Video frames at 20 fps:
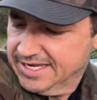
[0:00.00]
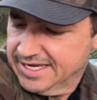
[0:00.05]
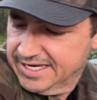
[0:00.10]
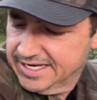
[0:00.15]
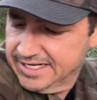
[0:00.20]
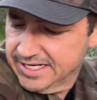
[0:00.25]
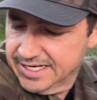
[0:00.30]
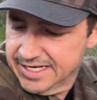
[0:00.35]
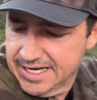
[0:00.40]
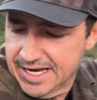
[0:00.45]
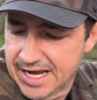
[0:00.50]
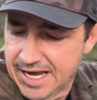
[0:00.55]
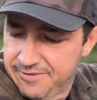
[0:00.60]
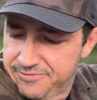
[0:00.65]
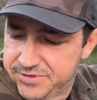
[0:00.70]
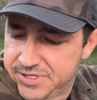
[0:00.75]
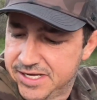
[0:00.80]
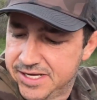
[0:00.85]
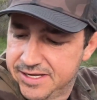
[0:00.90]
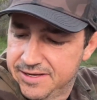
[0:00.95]
And I
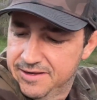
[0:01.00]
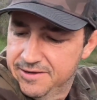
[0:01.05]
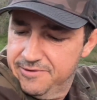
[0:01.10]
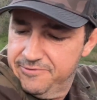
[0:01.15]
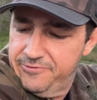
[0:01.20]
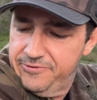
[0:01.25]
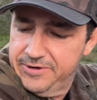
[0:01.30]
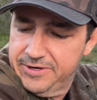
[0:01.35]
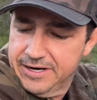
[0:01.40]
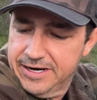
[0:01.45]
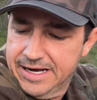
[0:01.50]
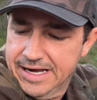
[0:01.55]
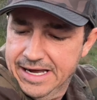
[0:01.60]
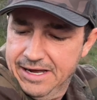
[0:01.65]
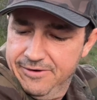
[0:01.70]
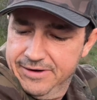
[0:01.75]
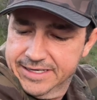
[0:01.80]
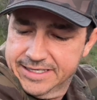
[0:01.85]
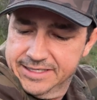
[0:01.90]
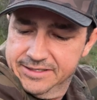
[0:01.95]
have to figure out
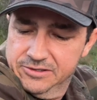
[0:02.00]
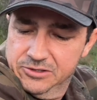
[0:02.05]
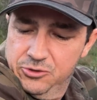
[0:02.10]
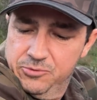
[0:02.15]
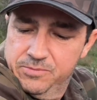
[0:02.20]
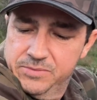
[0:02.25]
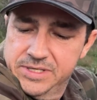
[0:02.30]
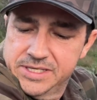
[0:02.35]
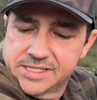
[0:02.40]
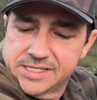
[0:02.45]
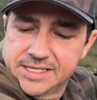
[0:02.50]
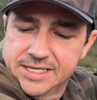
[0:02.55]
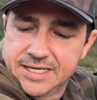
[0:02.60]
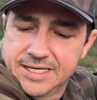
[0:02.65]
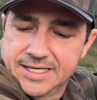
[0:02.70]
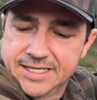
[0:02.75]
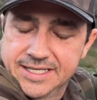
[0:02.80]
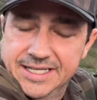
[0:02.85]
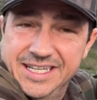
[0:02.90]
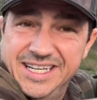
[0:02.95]
how I can loop this
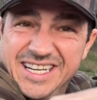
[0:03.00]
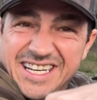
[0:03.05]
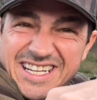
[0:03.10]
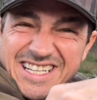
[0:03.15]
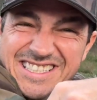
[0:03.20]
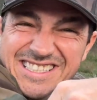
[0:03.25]
on.